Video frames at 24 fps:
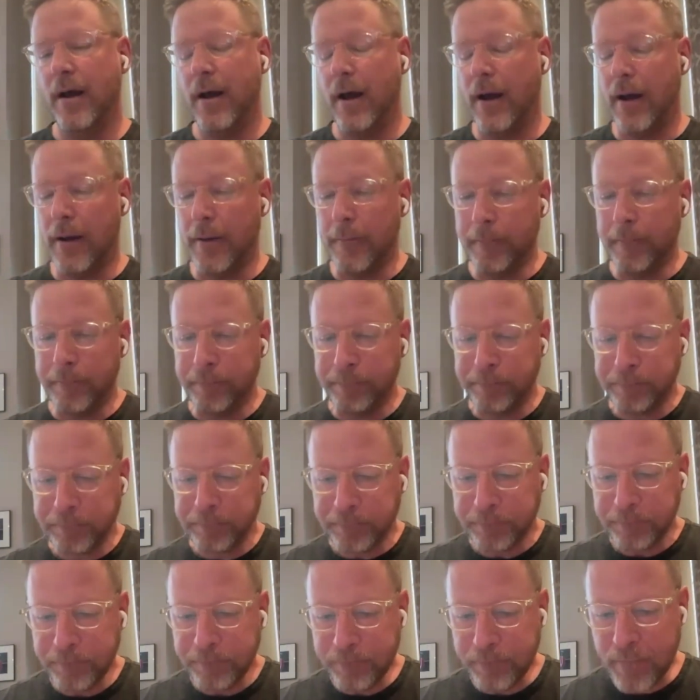Um,
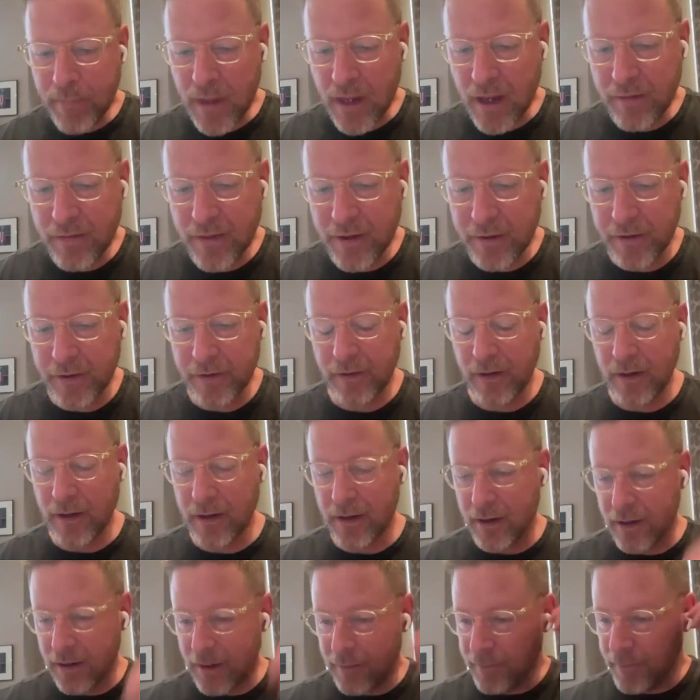there,
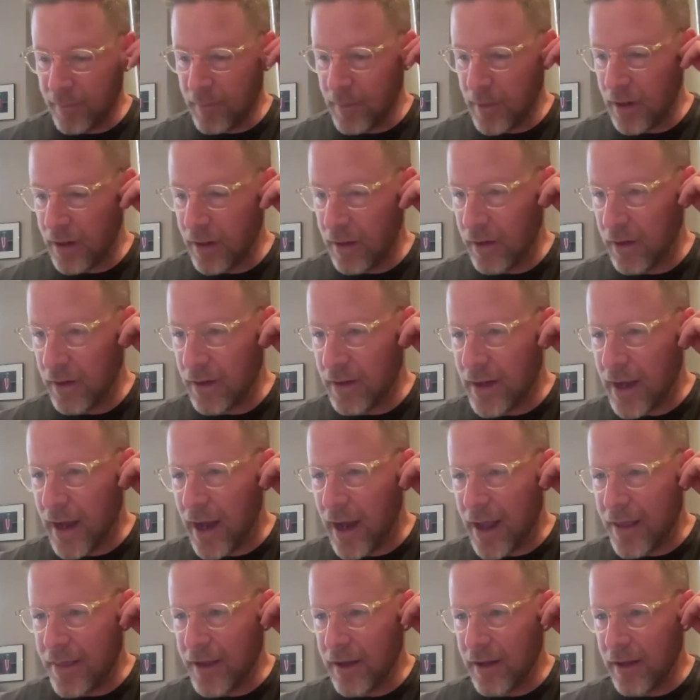um, yeah,
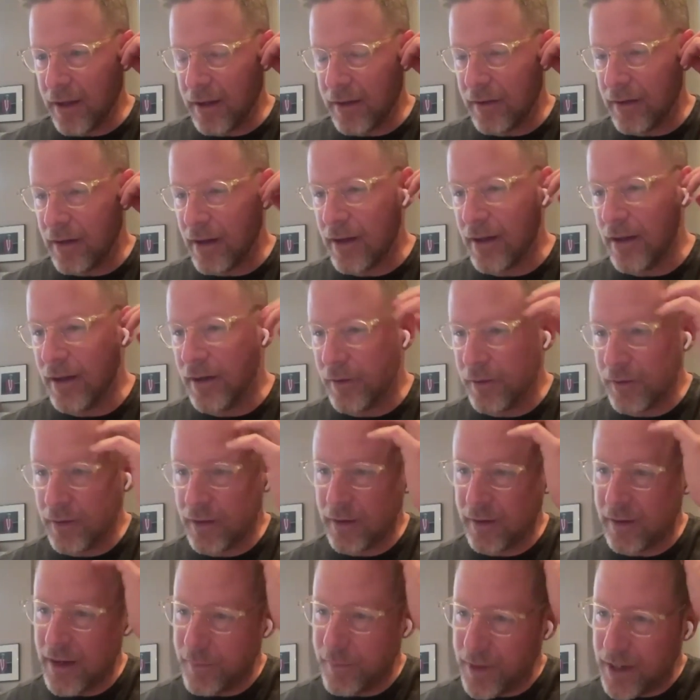I think, uh, you know,
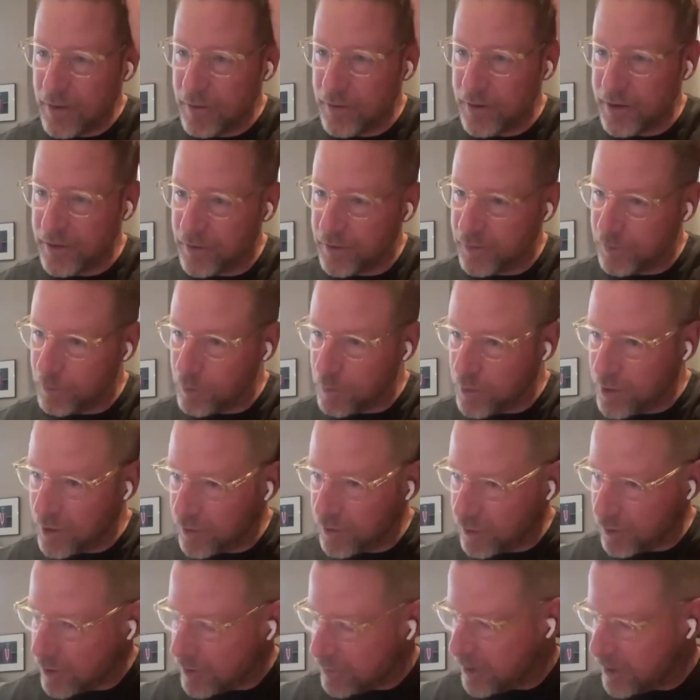Liebig was, was
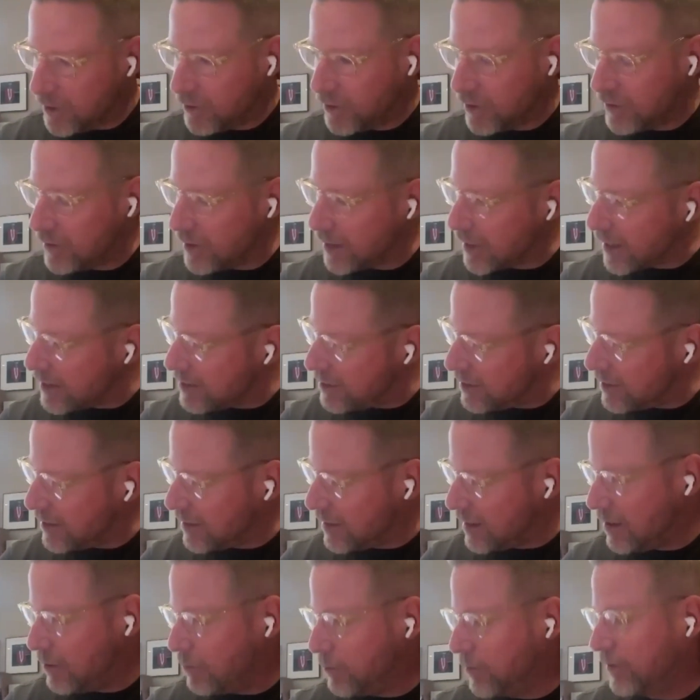sort of interesting. I think
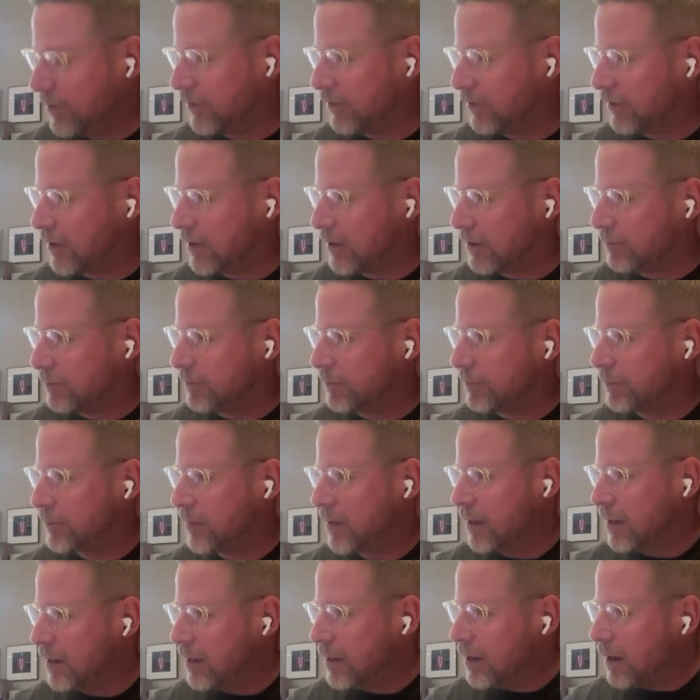he was, um,
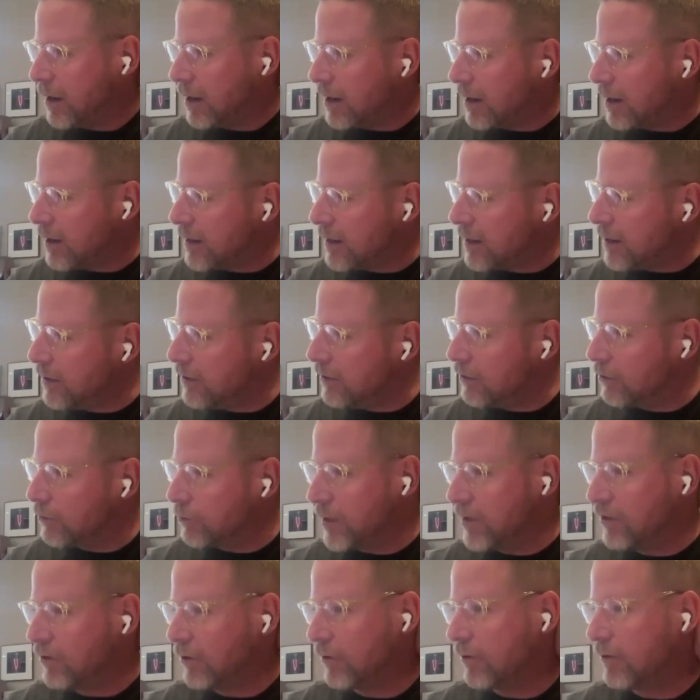uh, his
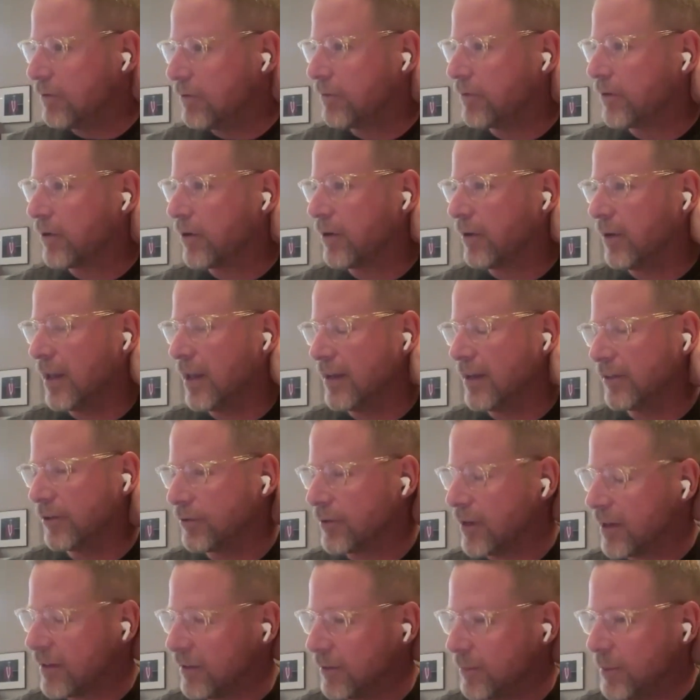original fertilizer
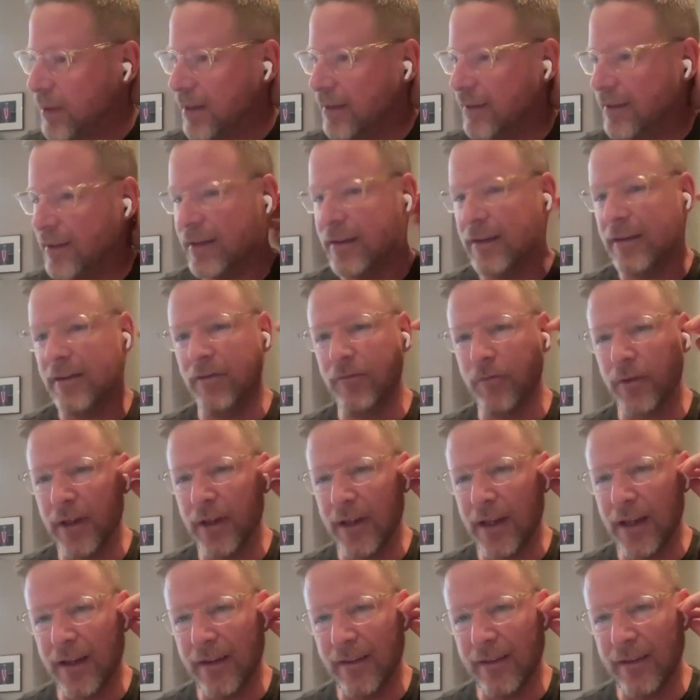recipe didn't
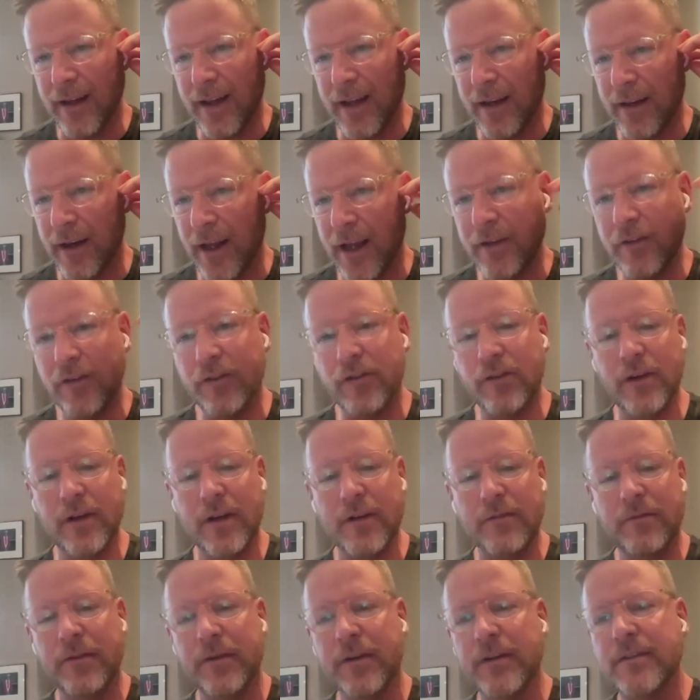really contain nitrogen
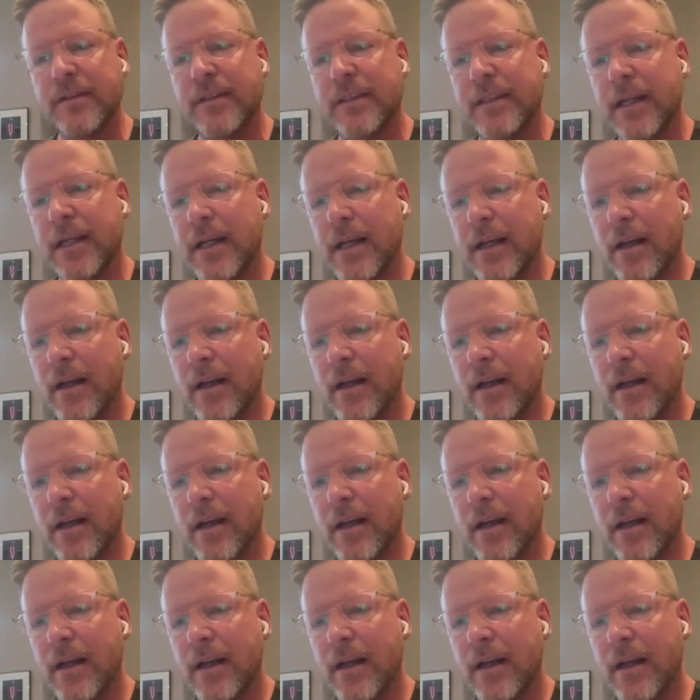at first.